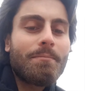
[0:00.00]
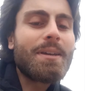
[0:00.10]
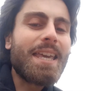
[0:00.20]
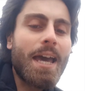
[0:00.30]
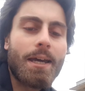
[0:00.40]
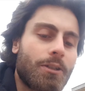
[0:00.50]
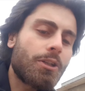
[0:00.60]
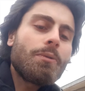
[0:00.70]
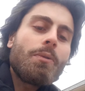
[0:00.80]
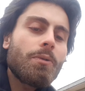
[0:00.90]
but yeah,
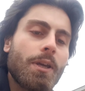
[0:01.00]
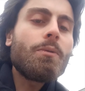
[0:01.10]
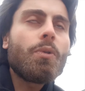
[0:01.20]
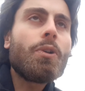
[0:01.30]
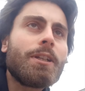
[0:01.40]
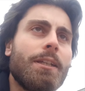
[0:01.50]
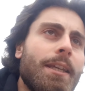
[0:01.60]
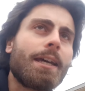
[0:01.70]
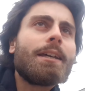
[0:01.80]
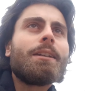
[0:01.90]
so we, it worked in
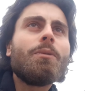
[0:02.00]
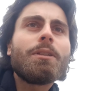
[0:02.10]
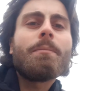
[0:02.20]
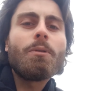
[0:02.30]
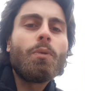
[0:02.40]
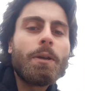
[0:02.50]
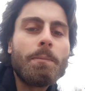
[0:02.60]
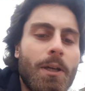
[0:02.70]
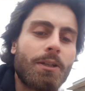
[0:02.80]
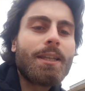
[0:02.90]
the end. It was a bit weird
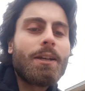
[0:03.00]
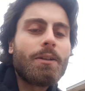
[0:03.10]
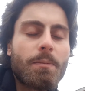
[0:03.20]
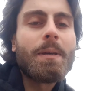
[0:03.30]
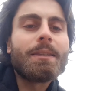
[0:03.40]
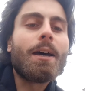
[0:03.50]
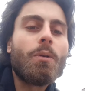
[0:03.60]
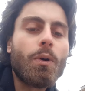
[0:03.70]
because they didn't speak that